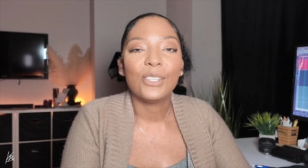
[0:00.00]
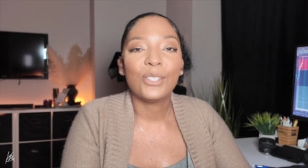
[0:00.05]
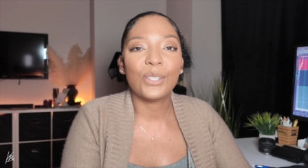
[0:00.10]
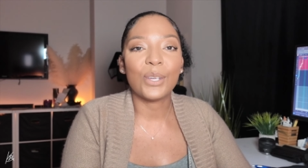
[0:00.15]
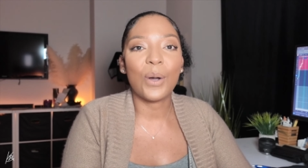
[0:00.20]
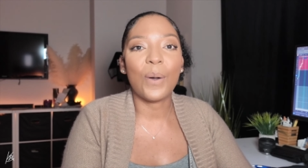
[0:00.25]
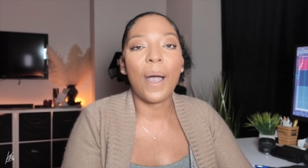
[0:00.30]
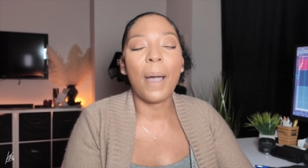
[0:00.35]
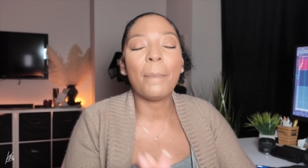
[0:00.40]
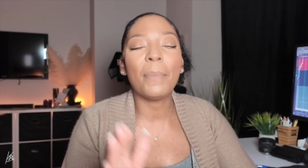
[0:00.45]

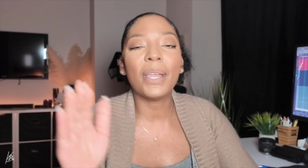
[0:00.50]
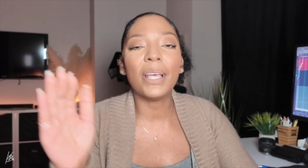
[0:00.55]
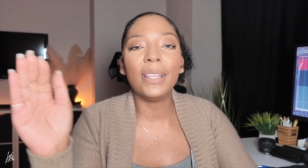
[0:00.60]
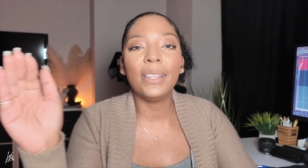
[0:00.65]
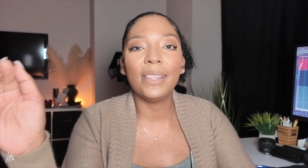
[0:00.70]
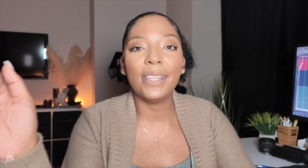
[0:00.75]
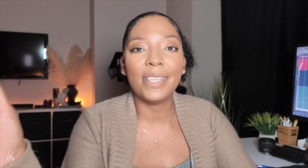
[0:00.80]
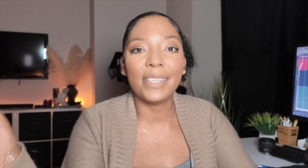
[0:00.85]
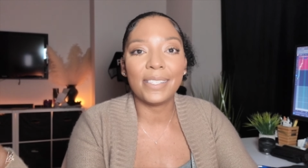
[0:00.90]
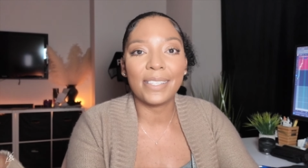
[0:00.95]
So I'm gonna
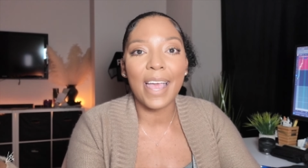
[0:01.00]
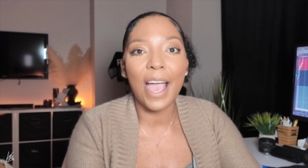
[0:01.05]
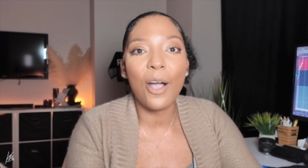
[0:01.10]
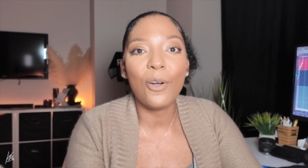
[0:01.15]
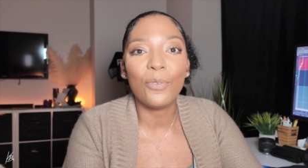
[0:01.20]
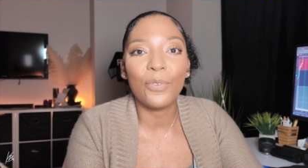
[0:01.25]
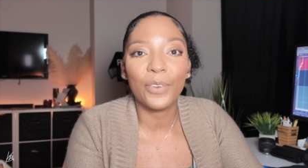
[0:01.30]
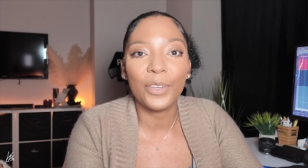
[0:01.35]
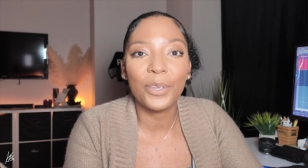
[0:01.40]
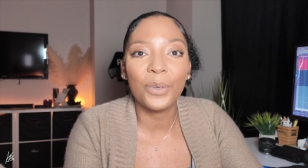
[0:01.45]
list
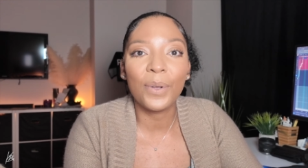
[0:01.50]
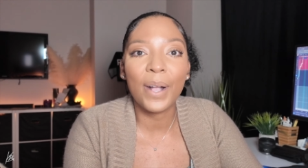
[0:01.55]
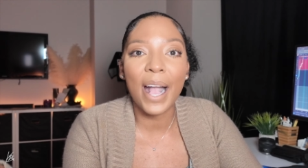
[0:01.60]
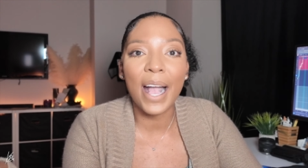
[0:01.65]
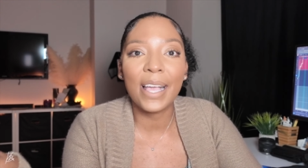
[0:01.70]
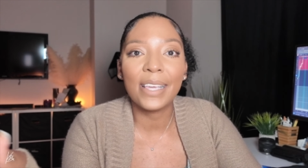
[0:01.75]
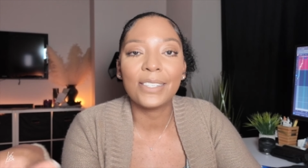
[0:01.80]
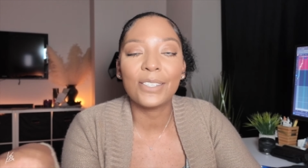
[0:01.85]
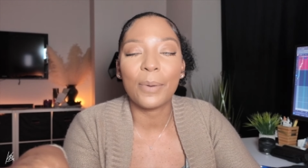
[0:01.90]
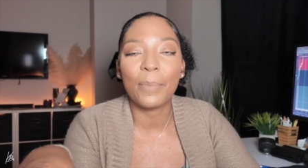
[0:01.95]
out for you
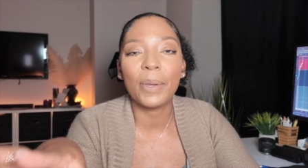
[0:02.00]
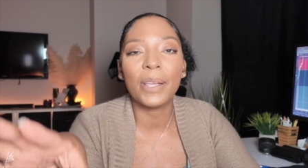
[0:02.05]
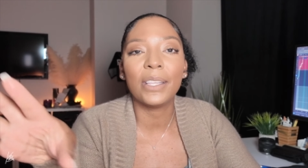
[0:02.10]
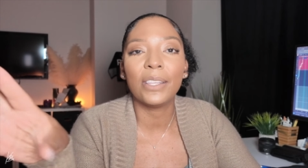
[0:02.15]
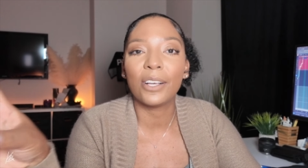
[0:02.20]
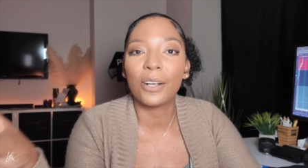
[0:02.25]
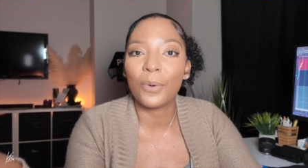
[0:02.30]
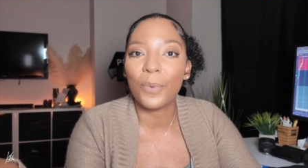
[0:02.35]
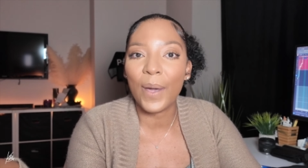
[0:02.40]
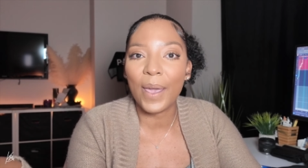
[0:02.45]
guys. So I'm gonna
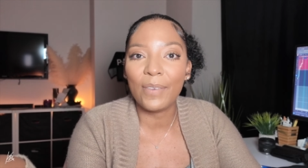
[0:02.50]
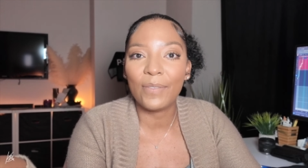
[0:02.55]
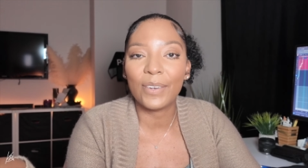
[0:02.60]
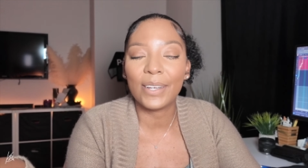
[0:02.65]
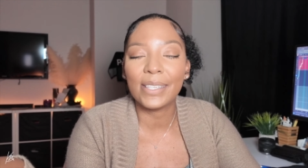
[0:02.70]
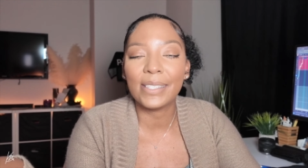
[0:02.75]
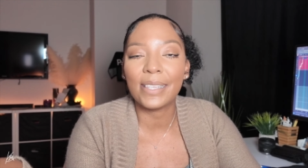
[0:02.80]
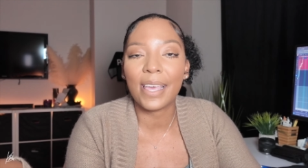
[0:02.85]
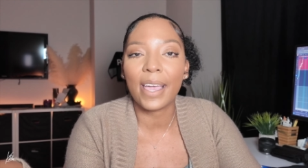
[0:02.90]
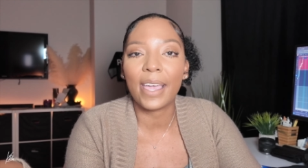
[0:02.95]
look away
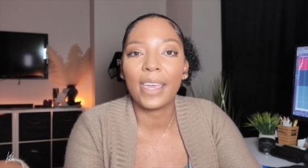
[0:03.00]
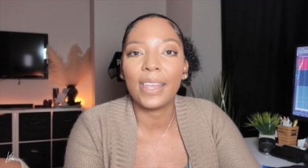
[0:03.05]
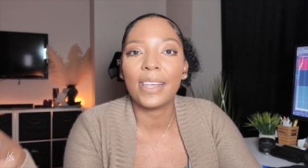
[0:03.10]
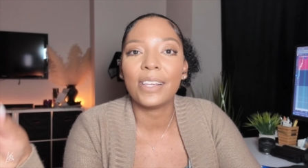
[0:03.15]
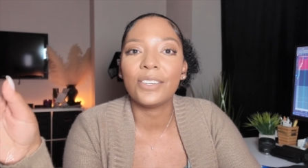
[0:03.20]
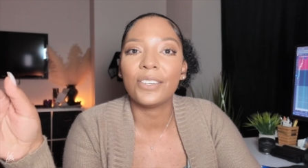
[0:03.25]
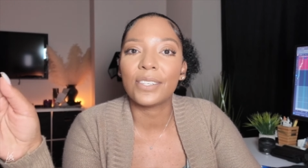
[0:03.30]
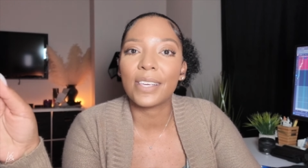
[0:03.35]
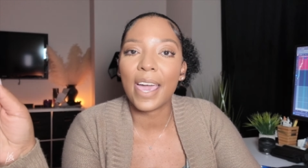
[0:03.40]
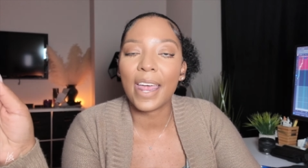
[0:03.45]
for a second
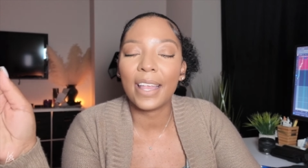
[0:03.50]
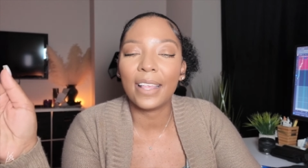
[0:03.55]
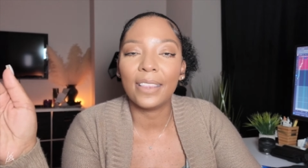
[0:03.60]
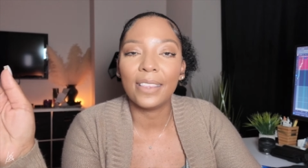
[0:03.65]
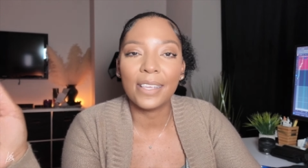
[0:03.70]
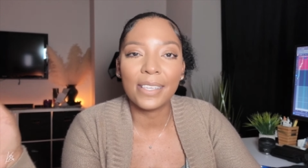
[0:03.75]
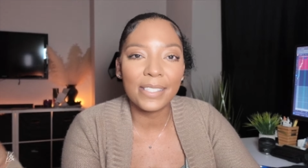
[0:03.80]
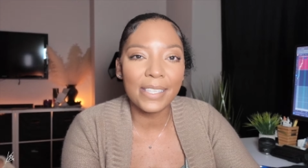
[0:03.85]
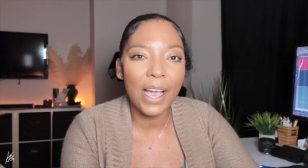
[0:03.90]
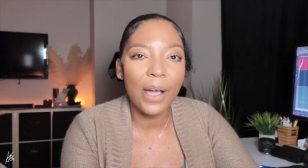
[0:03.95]
and just kind of
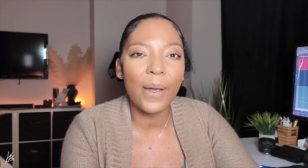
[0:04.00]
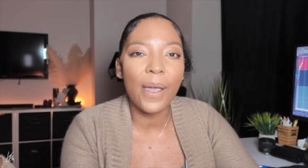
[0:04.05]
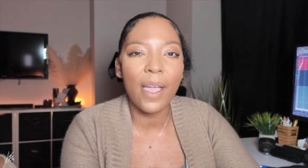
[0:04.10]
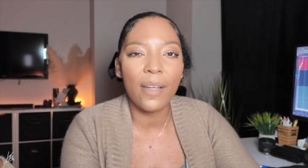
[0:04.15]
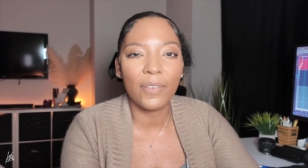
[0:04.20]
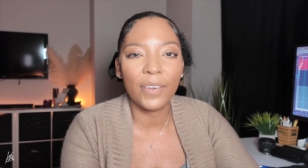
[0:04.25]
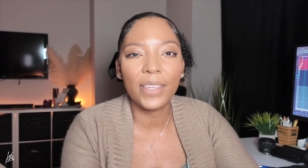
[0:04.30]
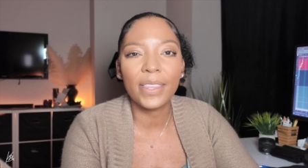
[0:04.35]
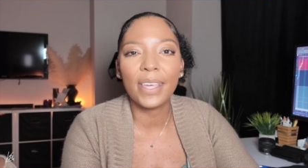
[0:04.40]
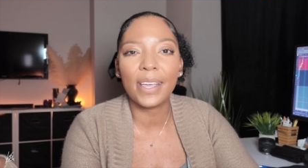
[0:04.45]
list out
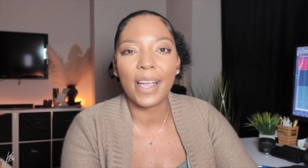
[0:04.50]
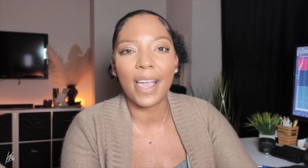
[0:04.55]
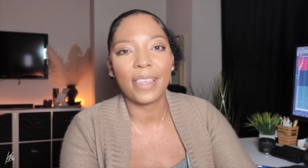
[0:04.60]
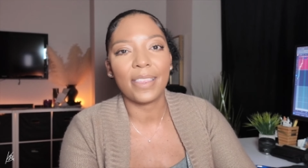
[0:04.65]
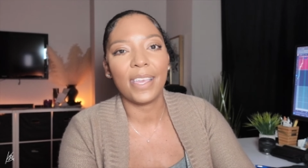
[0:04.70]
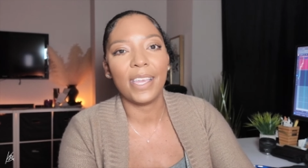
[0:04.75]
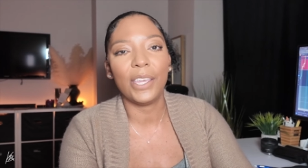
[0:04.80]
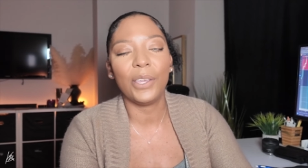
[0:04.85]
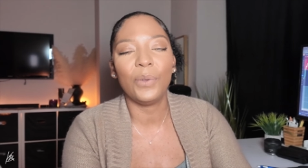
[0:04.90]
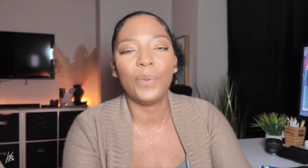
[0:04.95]
everything I
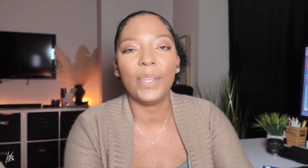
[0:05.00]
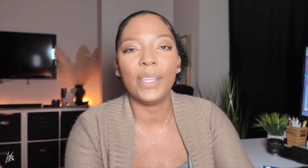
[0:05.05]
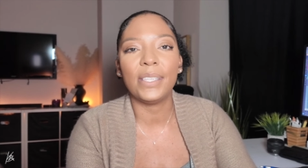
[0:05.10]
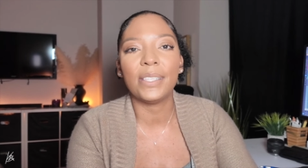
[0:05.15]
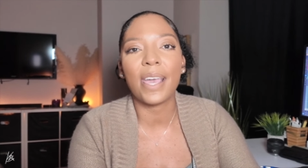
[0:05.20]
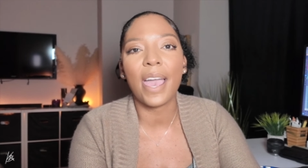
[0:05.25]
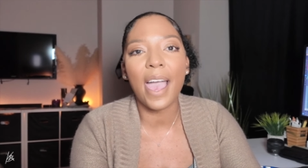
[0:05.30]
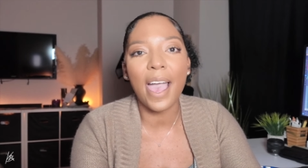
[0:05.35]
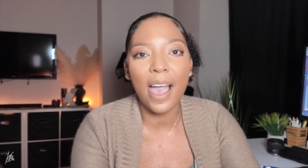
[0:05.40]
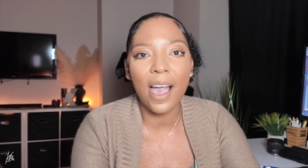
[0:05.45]
think you need
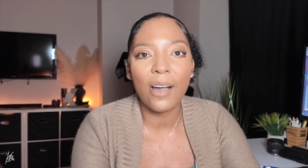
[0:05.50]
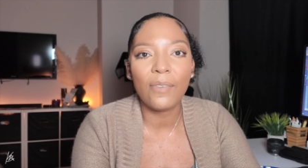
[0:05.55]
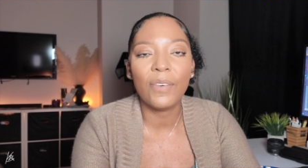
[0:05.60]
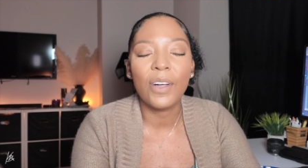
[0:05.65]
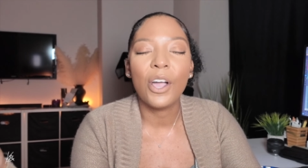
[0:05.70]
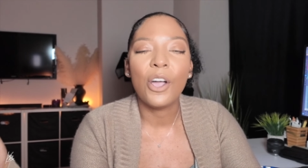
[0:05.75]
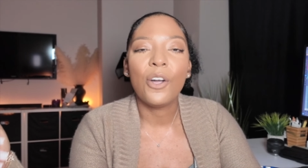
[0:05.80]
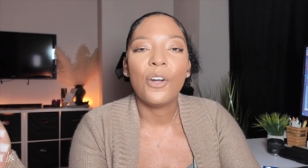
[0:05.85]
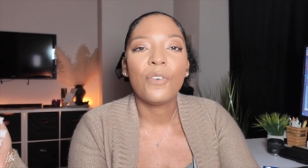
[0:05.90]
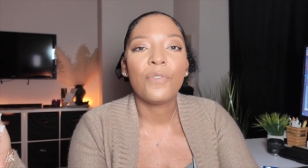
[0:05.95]
to
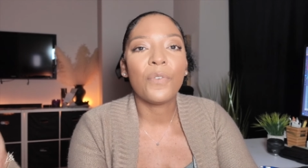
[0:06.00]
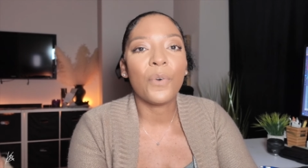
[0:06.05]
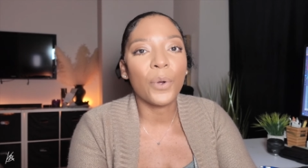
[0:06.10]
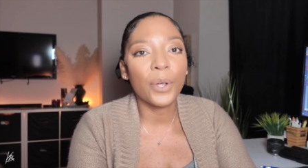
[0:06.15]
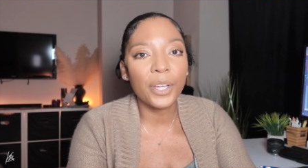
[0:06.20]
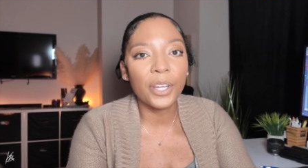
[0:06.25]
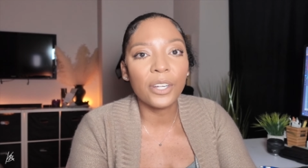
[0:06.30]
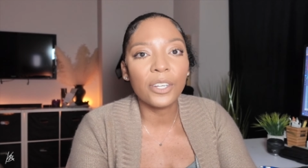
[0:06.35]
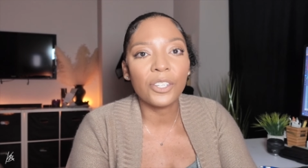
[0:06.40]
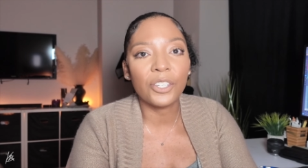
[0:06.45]
have
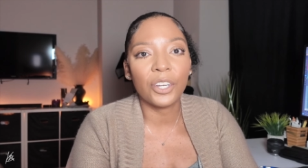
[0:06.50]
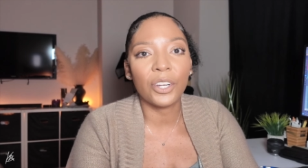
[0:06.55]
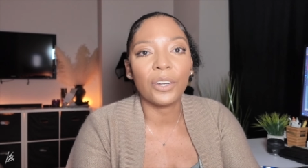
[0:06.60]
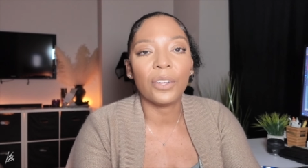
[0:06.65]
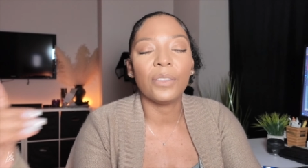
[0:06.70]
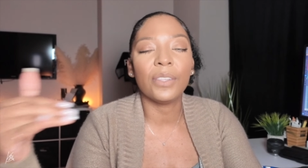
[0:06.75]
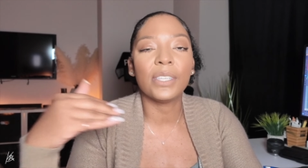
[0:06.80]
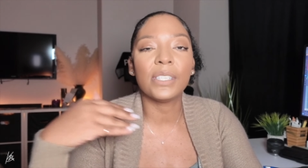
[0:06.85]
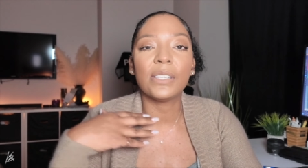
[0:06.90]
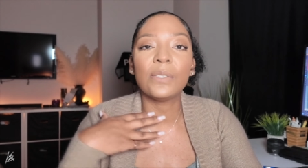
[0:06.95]
for your
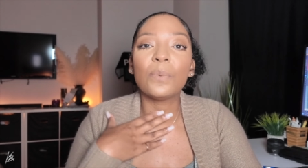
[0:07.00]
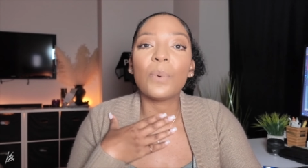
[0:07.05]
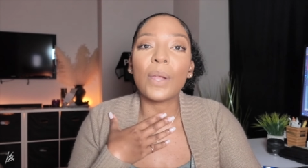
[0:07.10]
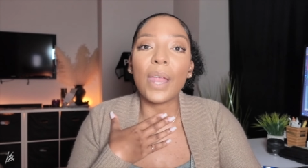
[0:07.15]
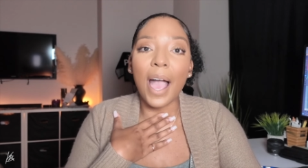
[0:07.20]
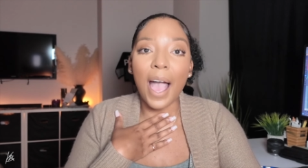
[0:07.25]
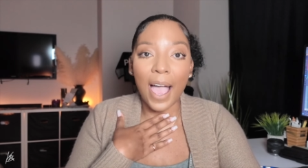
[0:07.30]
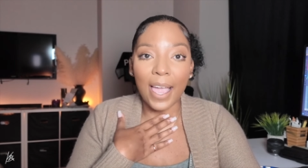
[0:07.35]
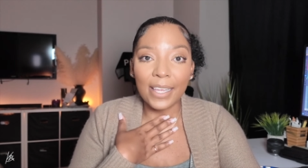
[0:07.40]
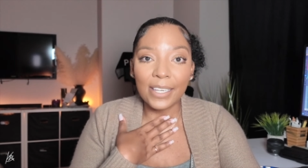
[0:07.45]
journal. This is
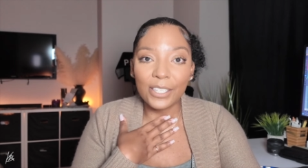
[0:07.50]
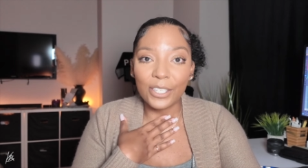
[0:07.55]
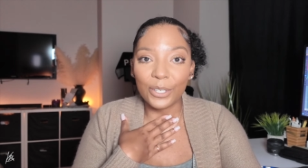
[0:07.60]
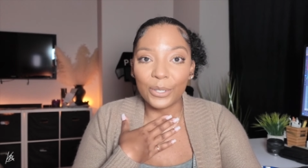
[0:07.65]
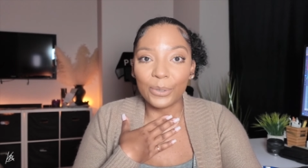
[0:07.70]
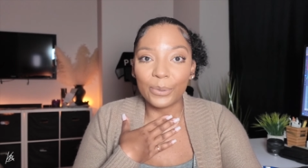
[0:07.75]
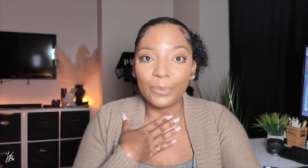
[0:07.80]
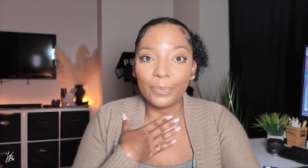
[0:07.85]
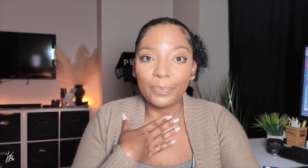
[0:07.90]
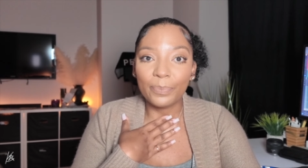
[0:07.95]
what I
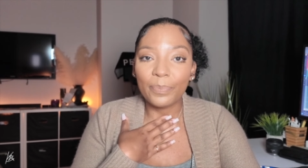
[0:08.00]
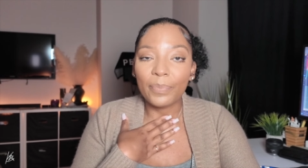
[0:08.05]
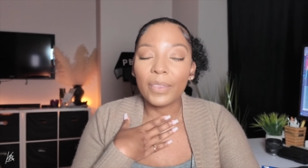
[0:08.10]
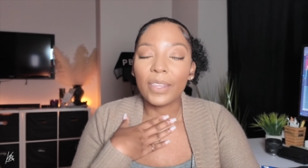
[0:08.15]
do.